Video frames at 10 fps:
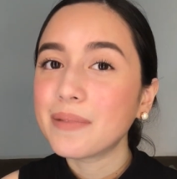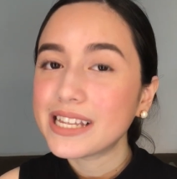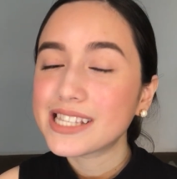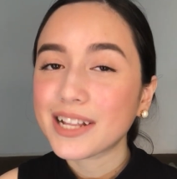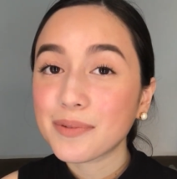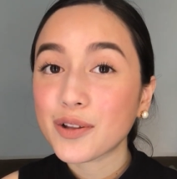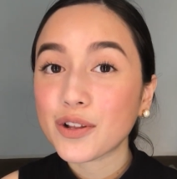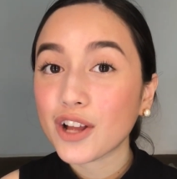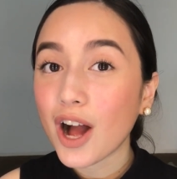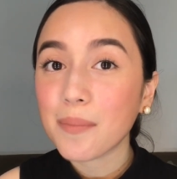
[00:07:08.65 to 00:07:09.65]
Please let me know
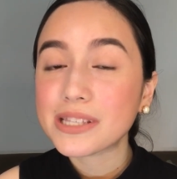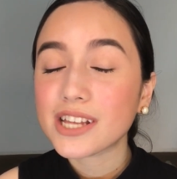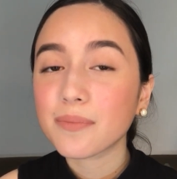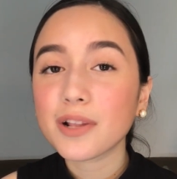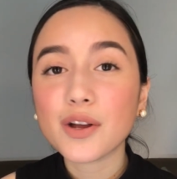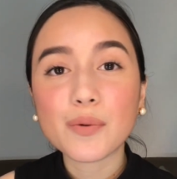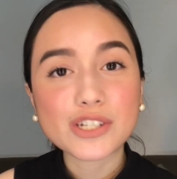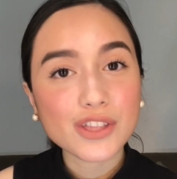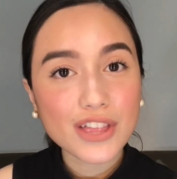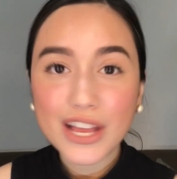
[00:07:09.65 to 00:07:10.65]
in the comments down below
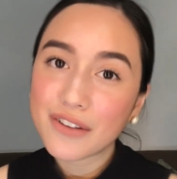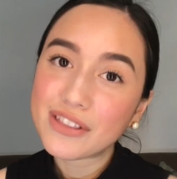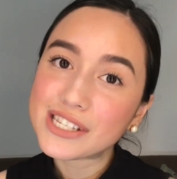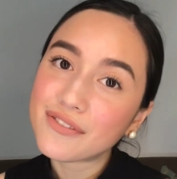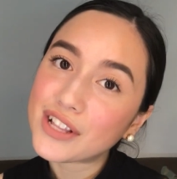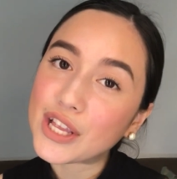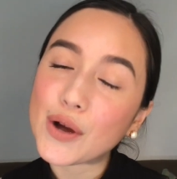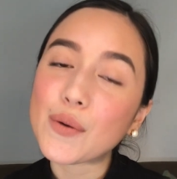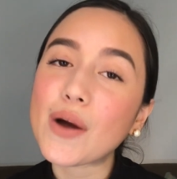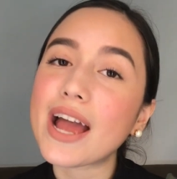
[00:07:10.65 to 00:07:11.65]
what you think of this
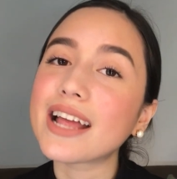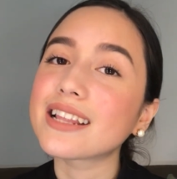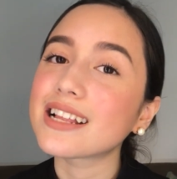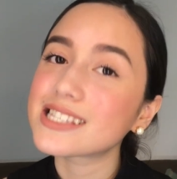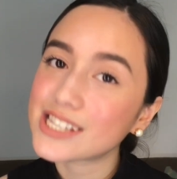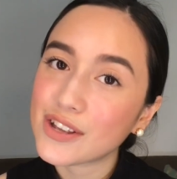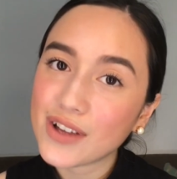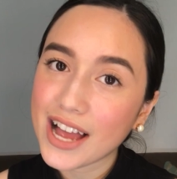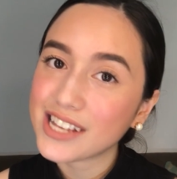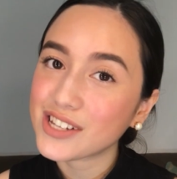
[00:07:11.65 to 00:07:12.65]
video, and I'll see
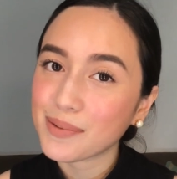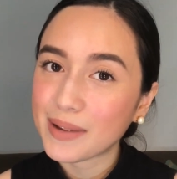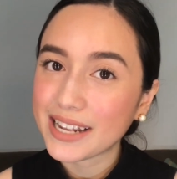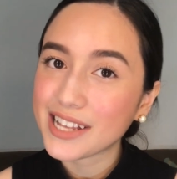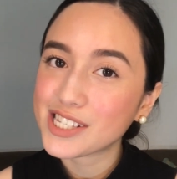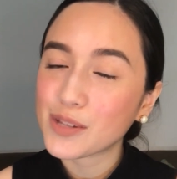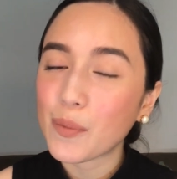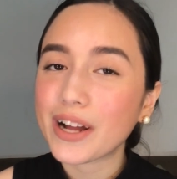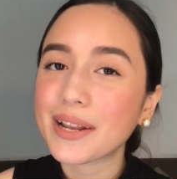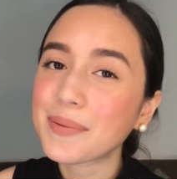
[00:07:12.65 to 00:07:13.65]
you guys in my next
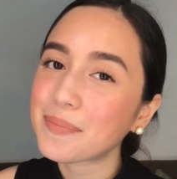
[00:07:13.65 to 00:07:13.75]
one.